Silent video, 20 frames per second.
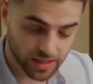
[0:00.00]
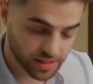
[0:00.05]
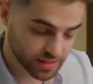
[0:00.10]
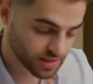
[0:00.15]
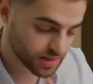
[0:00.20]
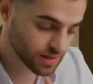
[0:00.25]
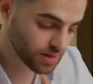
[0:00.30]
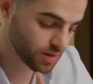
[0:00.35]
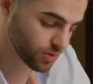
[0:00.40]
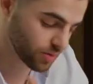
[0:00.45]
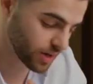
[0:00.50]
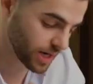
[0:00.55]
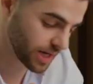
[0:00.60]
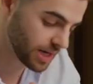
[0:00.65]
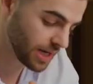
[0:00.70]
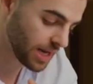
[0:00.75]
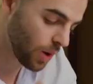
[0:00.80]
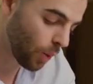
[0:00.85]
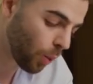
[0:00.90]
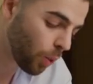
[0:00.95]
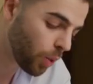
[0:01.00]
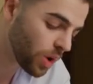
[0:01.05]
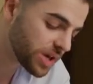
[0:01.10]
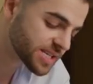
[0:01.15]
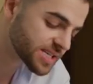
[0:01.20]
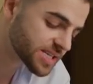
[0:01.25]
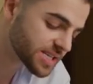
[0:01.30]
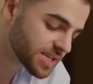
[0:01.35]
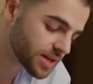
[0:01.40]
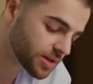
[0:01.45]
us, right? We
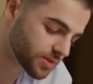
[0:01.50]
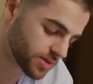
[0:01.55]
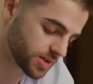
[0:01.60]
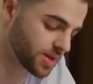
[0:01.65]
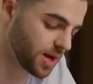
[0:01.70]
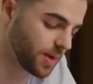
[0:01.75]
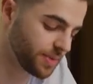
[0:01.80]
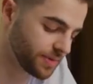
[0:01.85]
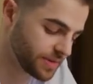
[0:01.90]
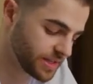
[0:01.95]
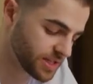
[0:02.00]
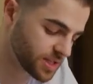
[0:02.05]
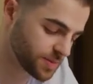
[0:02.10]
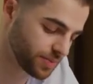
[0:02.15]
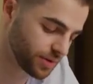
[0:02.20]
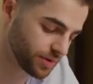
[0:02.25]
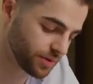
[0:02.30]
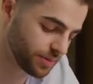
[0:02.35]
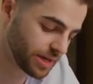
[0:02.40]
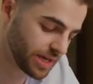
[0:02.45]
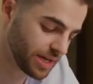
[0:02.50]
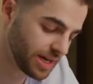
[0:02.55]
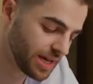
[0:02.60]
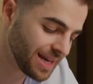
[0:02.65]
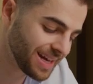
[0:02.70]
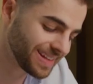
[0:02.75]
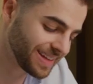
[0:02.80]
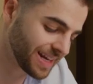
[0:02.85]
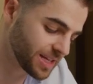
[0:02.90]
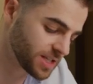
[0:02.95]
sit on top of this pyramid
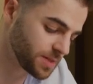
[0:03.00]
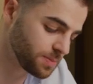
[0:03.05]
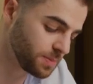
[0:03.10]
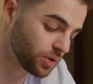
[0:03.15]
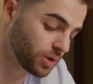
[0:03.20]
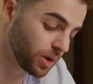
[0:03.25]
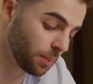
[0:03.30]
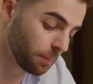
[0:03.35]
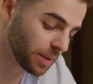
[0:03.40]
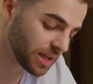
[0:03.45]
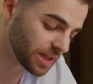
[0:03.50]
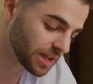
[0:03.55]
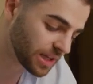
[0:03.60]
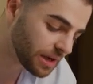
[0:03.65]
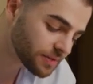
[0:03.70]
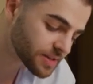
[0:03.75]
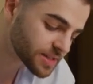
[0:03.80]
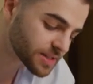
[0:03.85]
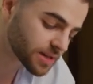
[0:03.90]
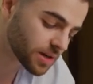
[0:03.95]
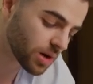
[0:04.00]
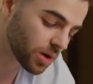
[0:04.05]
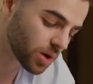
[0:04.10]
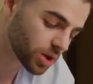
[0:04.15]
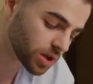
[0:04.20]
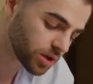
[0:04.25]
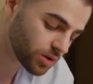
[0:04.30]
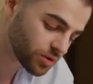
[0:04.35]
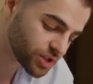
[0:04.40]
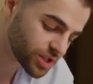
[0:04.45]
that is built on beliefs,
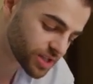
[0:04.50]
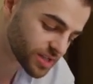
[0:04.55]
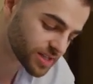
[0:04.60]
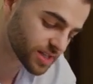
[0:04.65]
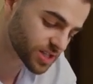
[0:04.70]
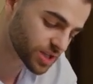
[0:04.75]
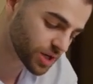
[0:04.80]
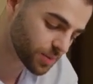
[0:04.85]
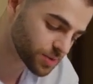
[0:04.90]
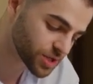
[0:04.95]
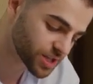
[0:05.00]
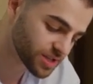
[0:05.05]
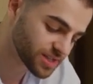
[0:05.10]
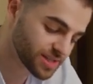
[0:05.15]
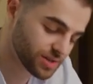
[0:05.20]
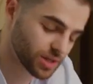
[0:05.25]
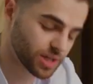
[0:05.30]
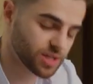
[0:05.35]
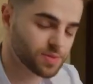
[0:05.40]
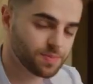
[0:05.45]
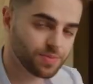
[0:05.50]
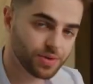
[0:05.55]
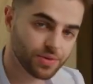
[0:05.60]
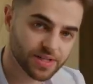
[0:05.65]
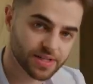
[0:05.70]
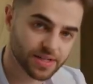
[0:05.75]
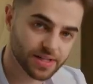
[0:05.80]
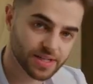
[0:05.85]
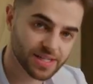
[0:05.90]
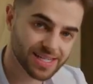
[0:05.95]
conclusions, assumptions, and
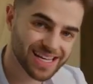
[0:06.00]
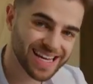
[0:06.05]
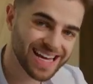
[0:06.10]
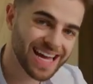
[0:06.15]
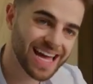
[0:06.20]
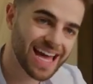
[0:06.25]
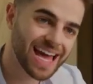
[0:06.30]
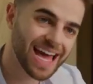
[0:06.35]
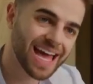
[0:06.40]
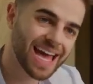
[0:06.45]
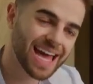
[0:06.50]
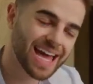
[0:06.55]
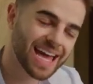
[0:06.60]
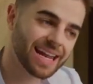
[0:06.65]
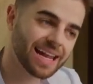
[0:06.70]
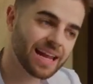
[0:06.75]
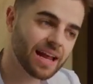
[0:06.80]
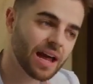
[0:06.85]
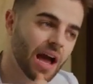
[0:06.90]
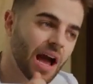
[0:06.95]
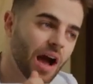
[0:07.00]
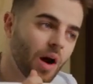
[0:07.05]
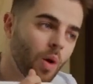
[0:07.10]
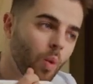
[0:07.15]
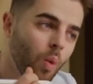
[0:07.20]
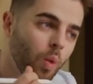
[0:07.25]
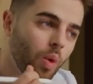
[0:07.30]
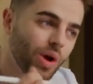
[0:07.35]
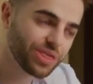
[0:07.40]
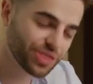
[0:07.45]
experiences. And
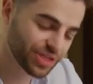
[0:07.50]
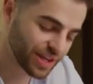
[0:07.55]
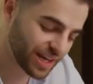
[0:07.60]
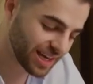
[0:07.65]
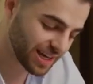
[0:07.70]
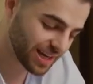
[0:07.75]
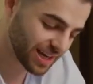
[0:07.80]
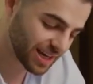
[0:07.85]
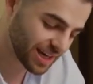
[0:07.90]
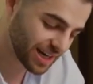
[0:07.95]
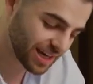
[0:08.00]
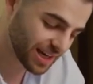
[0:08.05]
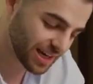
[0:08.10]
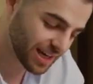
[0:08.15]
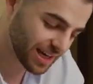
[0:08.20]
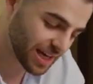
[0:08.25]
we think